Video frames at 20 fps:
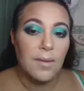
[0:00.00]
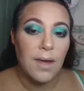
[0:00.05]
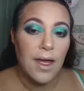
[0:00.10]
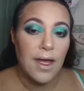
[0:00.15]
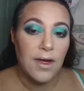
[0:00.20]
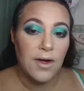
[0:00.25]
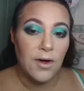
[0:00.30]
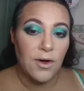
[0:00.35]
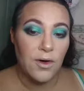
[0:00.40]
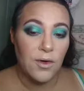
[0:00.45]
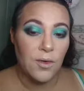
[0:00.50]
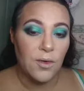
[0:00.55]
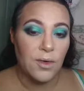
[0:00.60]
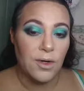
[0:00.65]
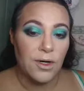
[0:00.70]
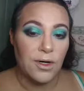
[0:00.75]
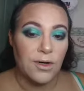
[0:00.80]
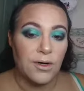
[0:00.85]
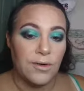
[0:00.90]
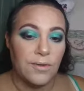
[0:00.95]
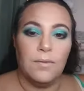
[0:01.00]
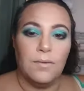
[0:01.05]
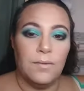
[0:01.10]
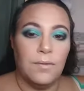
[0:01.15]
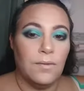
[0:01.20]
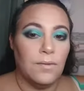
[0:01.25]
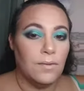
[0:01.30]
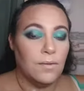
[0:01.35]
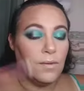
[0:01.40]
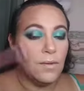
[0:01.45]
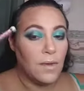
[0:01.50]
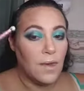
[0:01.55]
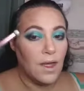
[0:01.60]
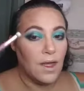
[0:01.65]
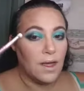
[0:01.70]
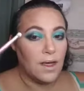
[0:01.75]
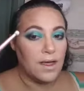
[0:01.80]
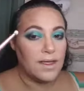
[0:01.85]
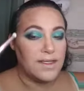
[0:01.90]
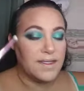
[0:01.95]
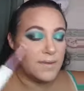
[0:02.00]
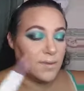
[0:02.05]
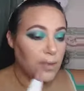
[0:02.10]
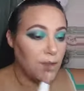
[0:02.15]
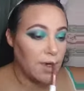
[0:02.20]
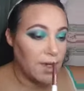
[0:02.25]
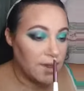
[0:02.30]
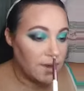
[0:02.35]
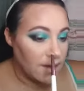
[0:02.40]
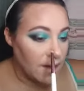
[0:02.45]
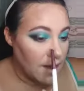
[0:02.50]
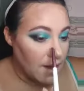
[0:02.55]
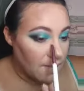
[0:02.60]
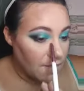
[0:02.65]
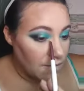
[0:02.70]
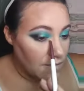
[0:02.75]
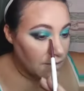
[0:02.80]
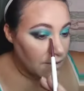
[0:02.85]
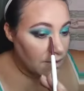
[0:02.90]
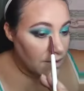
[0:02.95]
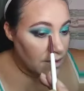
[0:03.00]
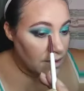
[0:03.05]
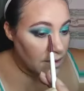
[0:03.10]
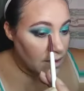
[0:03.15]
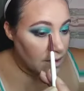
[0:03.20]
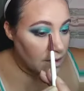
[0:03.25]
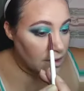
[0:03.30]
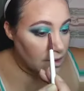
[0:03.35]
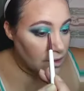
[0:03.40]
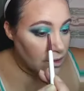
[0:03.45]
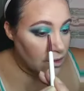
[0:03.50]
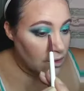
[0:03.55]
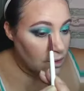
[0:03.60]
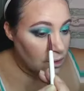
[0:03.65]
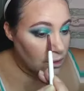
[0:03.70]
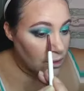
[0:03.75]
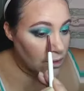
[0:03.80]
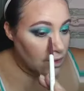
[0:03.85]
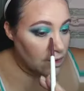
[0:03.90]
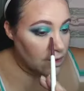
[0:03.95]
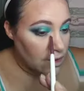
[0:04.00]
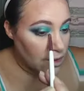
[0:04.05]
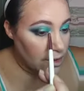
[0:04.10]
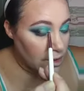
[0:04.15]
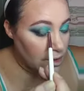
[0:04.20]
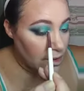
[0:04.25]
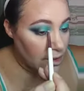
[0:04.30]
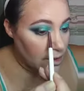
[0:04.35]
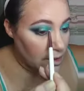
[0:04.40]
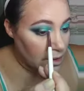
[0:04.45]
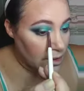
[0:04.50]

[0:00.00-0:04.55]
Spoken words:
my inner corner. I sprayed that for the inner corner